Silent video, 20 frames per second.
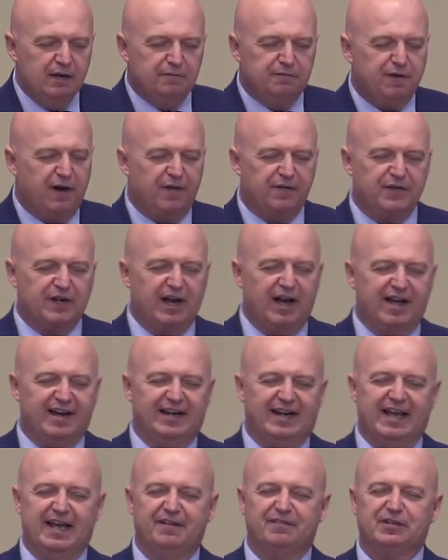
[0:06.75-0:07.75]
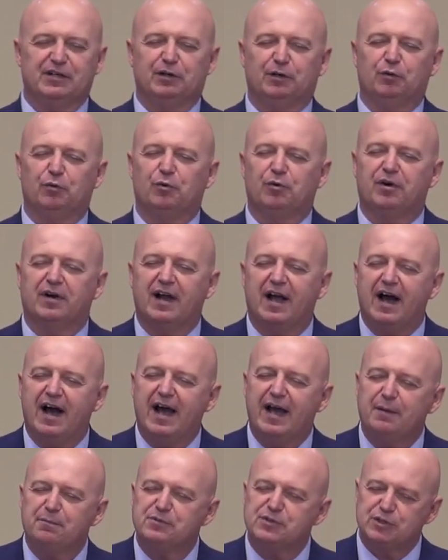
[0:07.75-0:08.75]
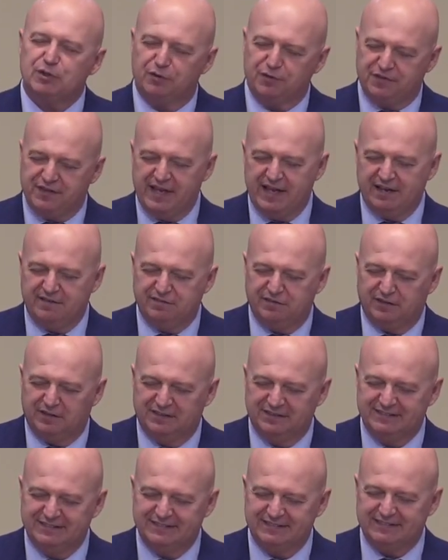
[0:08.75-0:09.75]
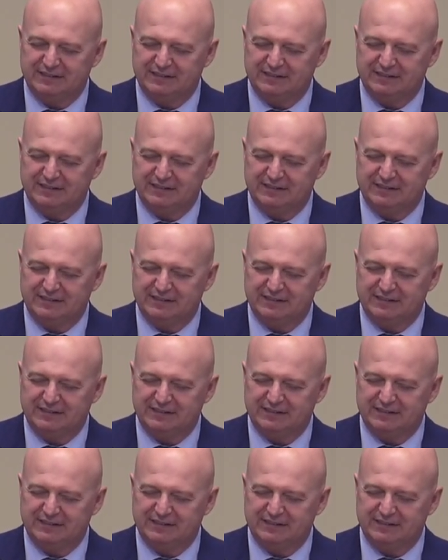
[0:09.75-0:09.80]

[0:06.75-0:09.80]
Father God in heaven, Lord, I'm so thankful